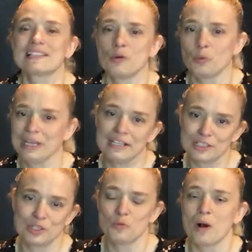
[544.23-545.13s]
that we can
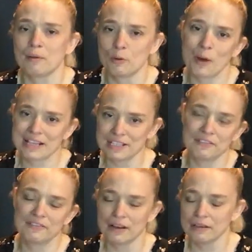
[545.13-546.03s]
do while we're
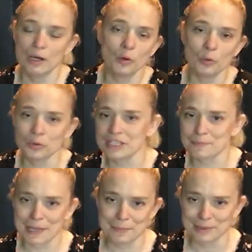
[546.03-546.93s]
waiting for all these
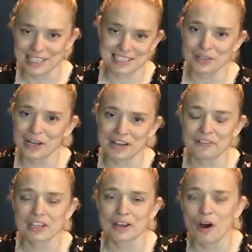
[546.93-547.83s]
people to sign
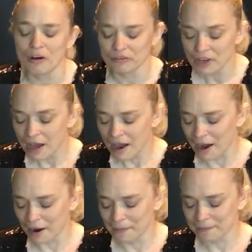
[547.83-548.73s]
everything off.
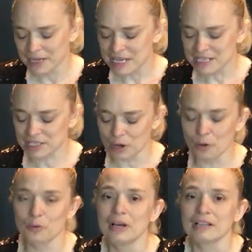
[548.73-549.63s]
Um,
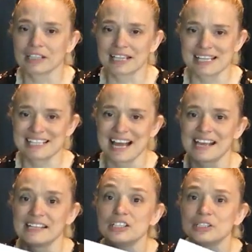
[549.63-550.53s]
so like I
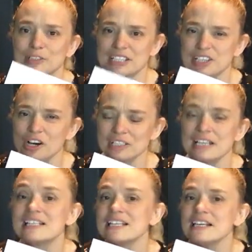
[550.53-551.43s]
say, you'll start
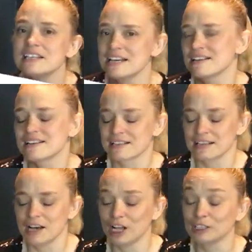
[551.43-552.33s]
to see
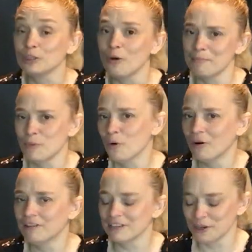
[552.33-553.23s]
this a lot
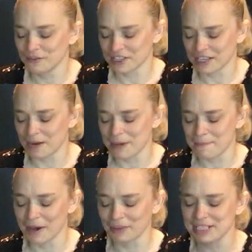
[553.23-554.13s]
more over the
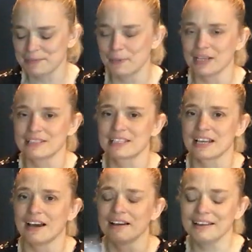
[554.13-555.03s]
coming months, but
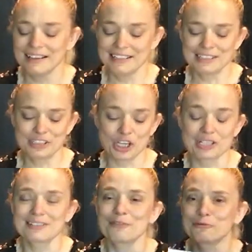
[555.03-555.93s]
uh,
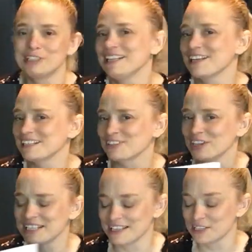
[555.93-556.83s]
just really
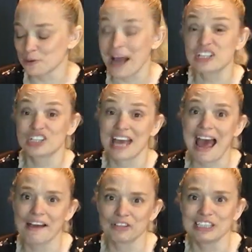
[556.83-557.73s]
excited to actually
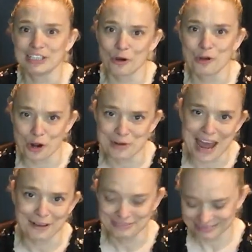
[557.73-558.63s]
have a logo now.